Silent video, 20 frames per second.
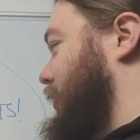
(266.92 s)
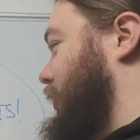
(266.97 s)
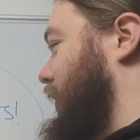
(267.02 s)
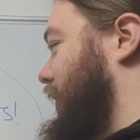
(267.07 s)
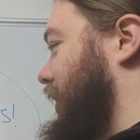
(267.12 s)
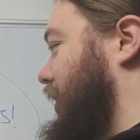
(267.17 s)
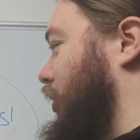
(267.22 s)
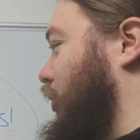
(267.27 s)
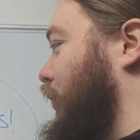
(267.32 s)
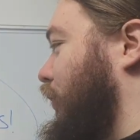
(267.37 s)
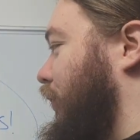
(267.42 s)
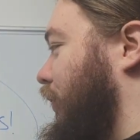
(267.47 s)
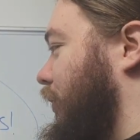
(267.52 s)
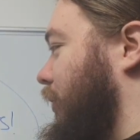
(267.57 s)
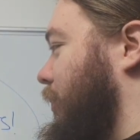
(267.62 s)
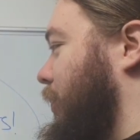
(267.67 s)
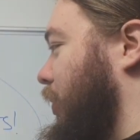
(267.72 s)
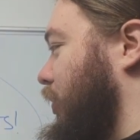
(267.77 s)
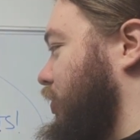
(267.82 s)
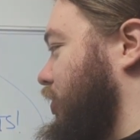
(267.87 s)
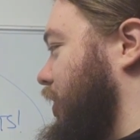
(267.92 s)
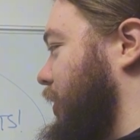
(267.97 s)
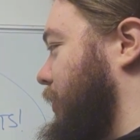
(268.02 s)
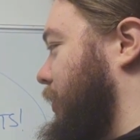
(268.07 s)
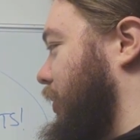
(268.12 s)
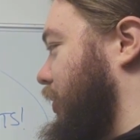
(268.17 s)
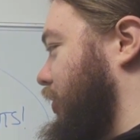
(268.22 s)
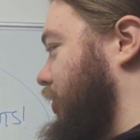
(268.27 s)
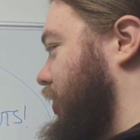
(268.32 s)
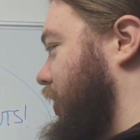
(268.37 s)
We love punchy
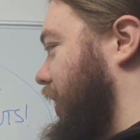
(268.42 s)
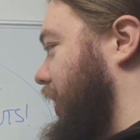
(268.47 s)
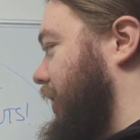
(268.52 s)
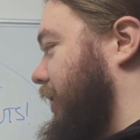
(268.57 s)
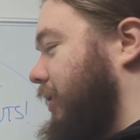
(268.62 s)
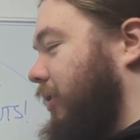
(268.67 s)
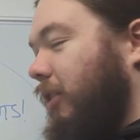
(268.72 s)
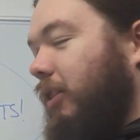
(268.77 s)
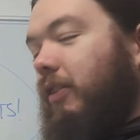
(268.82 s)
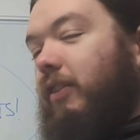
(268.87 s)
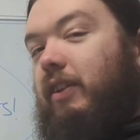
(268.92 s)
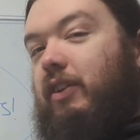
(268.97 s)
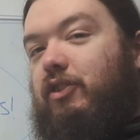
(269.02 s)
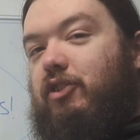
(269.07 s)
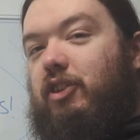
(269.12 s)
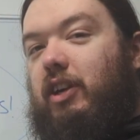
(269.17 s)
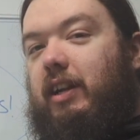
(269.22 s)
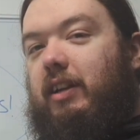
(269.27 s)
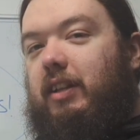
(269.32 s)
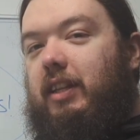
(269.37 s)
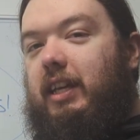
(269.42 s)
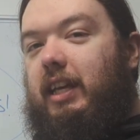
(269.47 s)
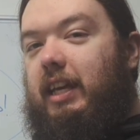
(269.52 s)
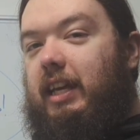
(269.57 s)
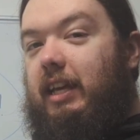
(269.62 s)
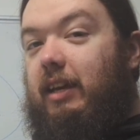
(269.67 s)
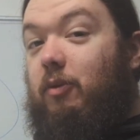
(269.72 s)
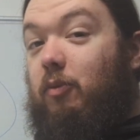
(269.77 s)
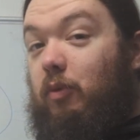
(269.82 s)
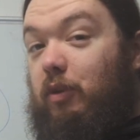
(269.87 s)
on this channel
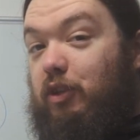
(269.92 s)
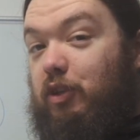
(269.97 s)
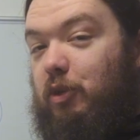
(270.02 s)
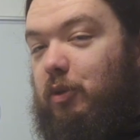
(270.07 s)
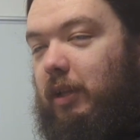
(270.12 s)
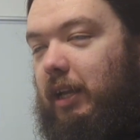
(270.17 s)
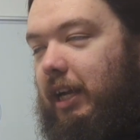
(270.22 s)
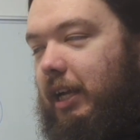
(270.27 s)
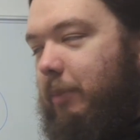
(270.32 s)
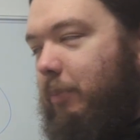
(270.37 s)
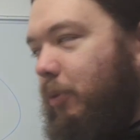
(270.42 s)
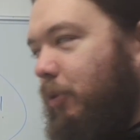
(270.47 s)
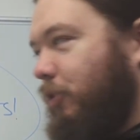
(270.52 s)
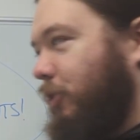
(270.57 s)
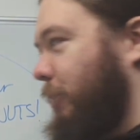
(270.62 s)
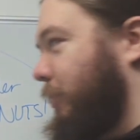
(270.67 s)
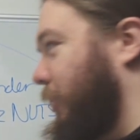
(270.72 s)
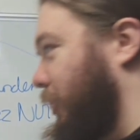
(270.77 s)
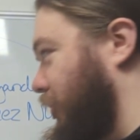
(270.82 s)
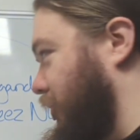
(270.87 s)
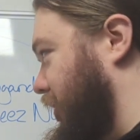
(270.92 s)
here. We do like a punchy.